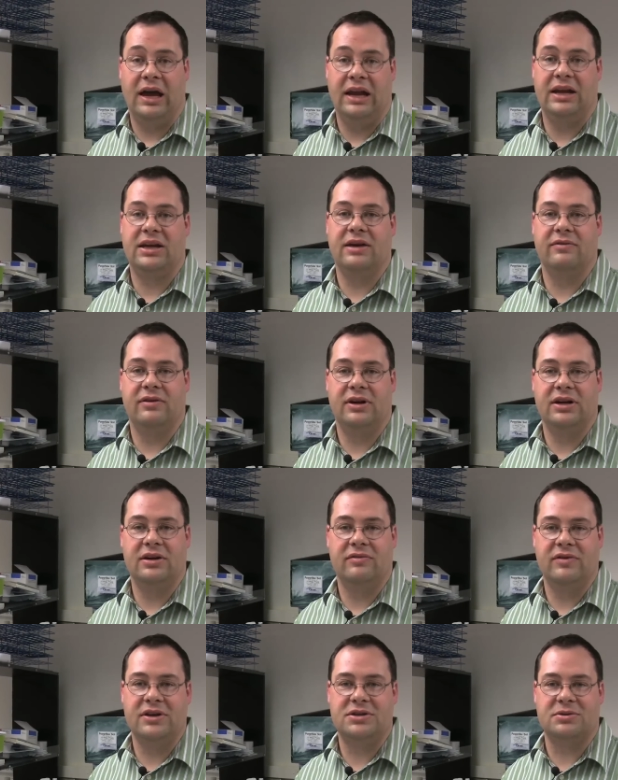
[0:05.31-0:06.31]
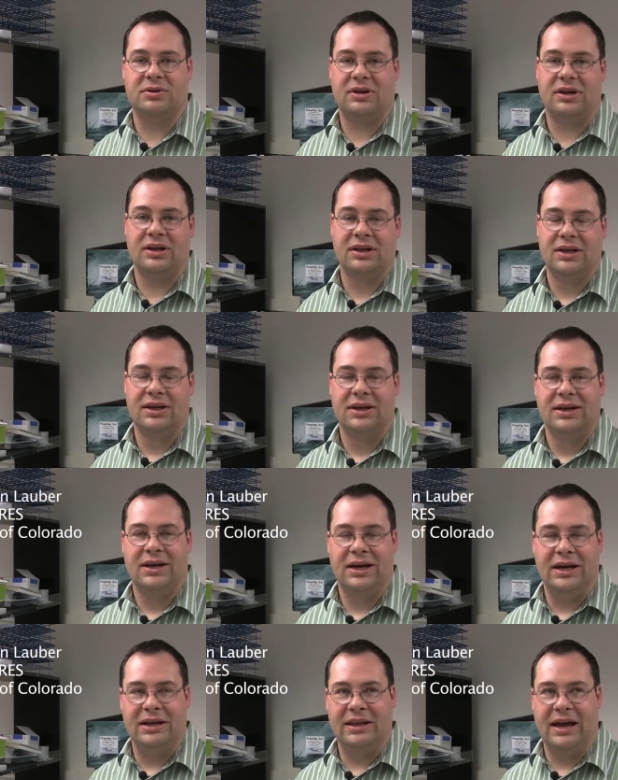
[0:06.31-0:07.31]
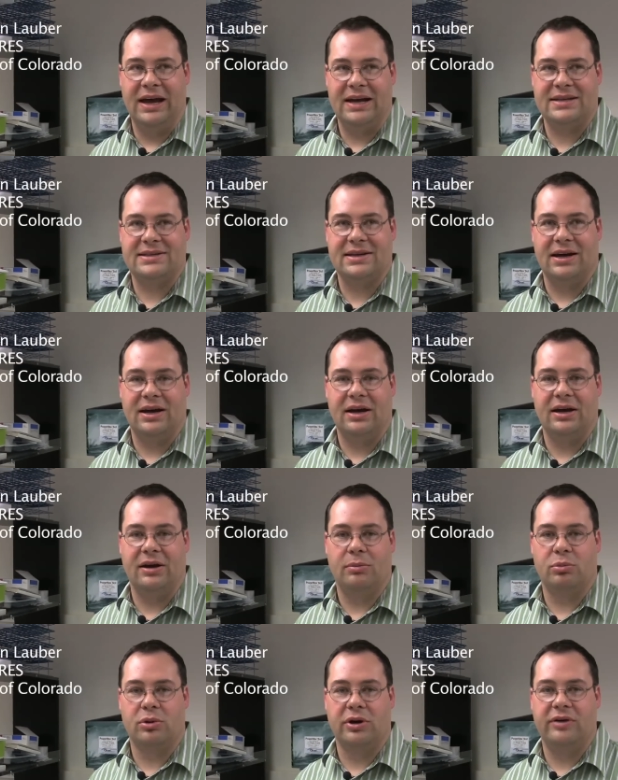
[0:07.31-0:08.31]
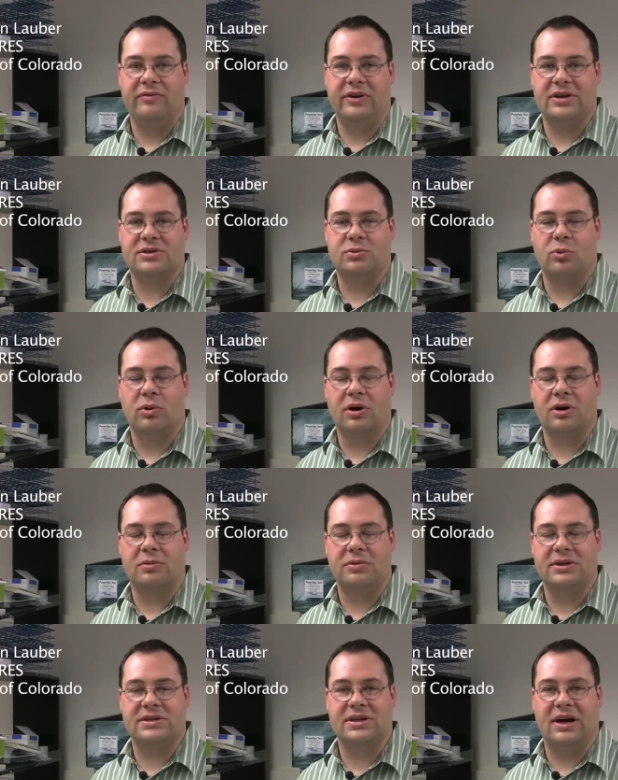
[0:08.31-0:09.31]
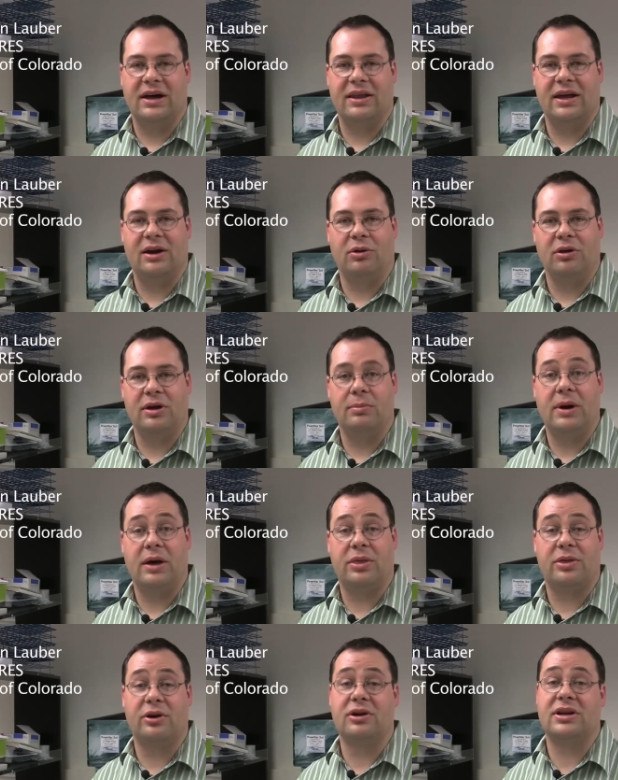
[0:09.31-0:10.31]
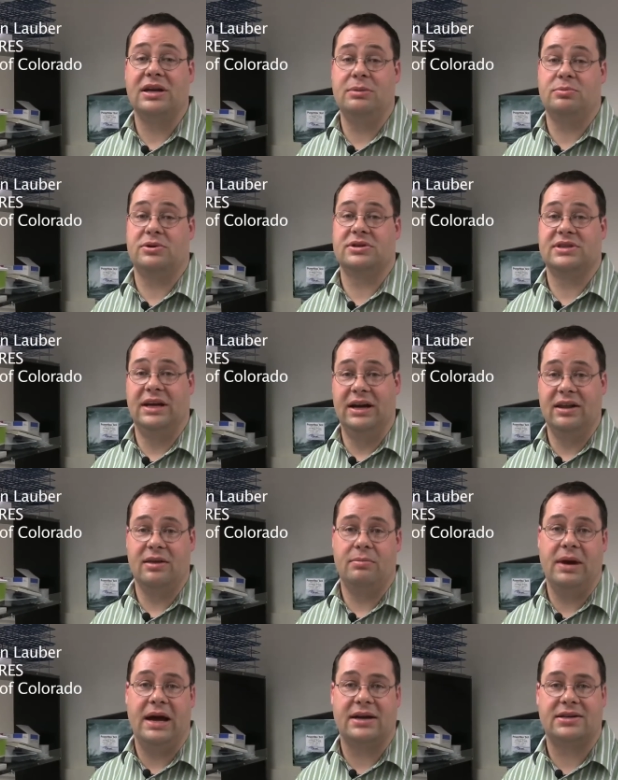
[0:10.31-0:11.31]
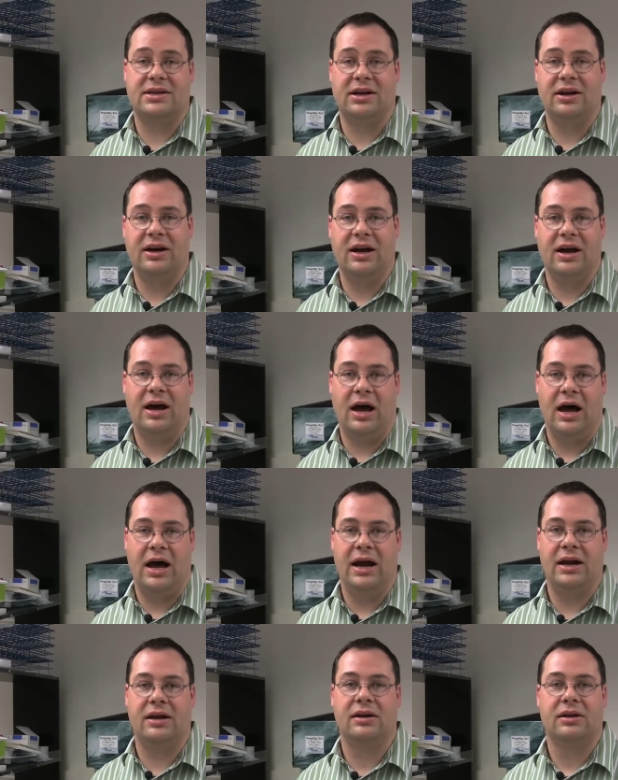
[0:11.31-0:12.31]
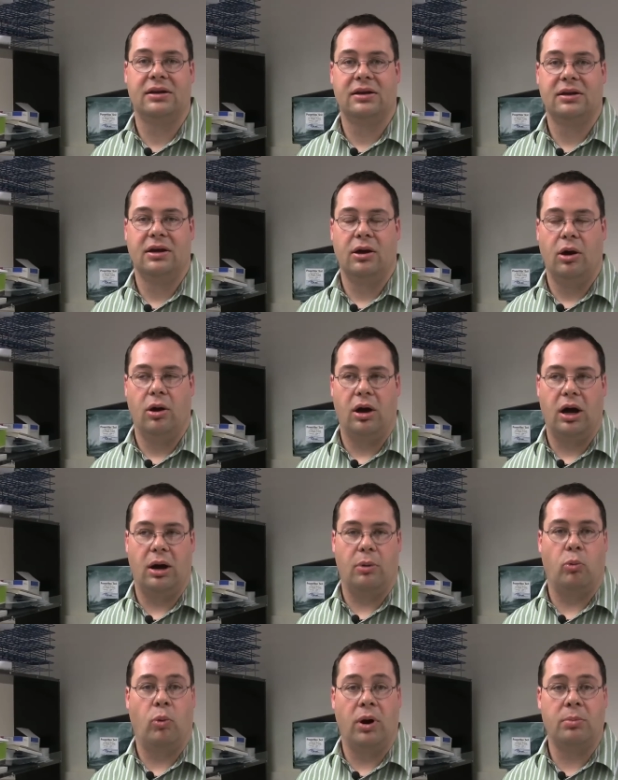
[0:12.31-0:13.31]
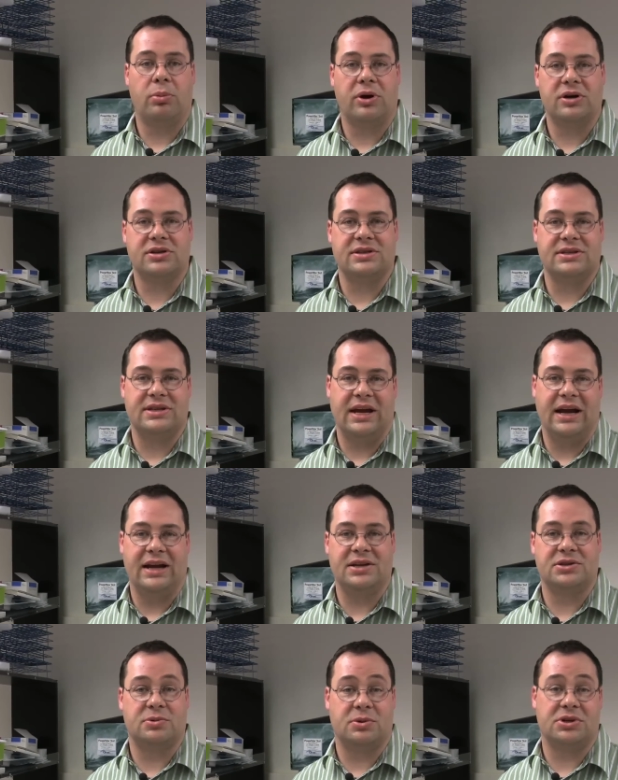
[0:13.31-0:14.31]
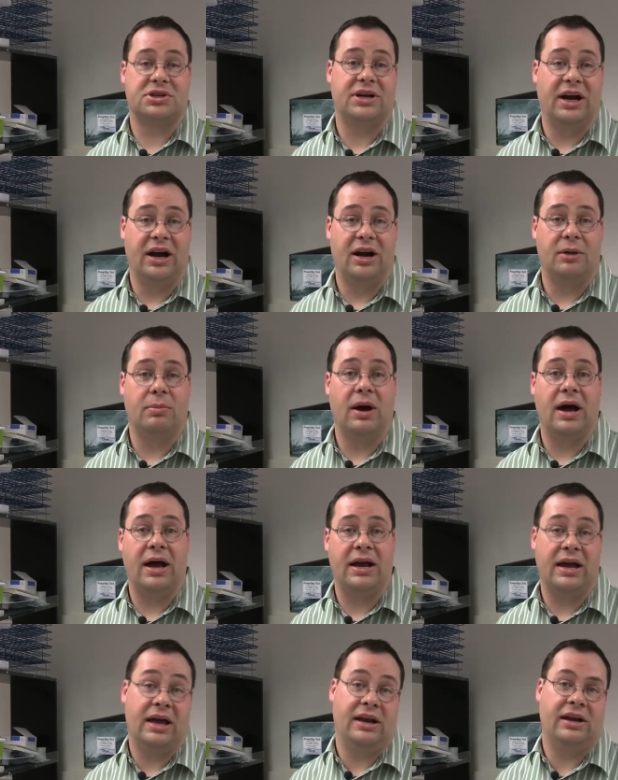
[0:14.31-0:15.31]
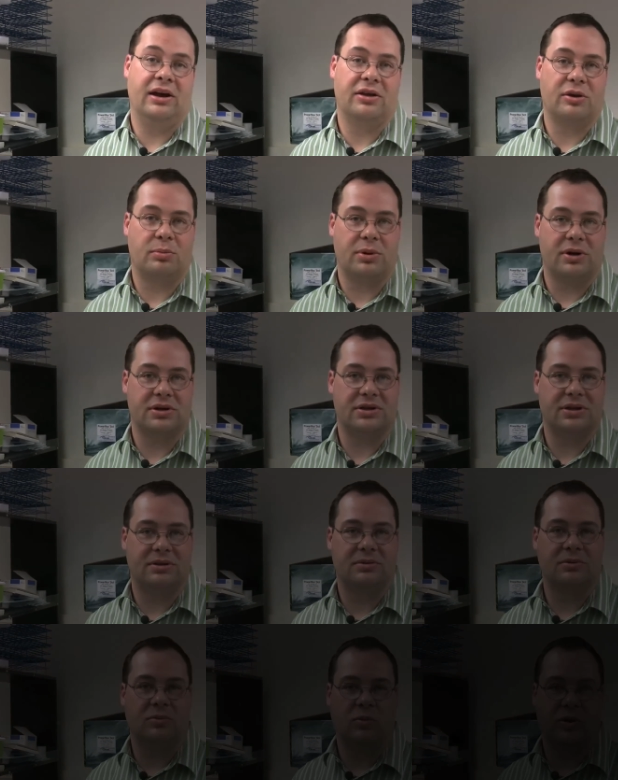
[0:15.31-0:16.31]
any given individual, in that in a previous work we saw that only about 13% of the bacteria on one person's hands were shared by any other person.